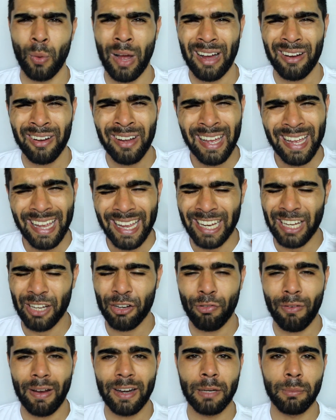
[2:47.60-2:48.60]
well.
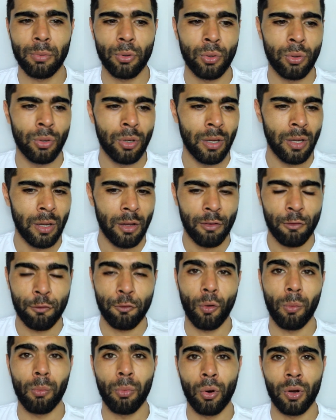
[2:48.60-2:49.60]
Incredible
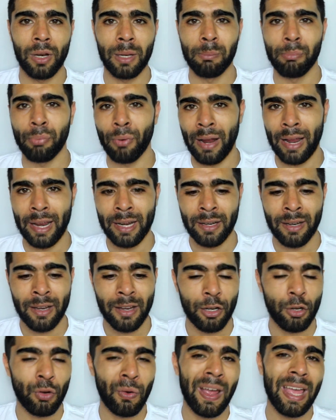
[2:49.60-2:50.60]
footballing brain,
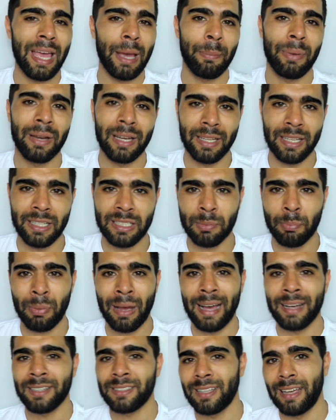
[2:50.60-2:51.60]
great ability to
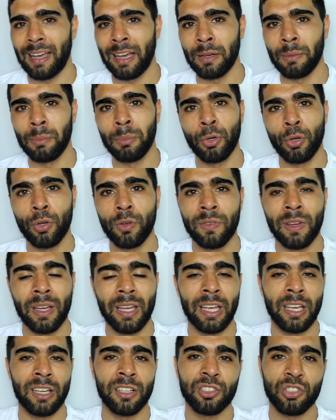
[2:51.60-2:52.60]
pass and move.
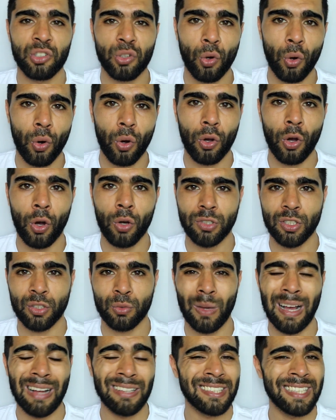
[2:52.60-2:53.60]
He can score goals as
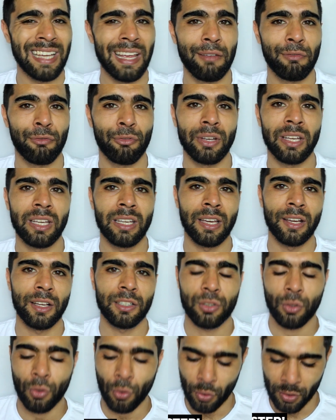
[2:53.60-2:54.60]
well, take free
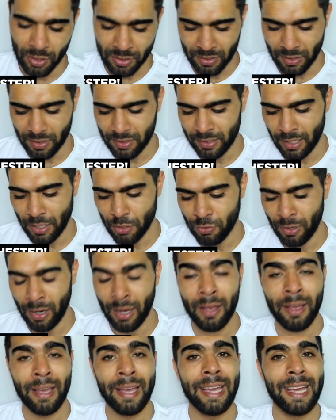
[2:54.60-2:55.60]
kicks, corners, etc.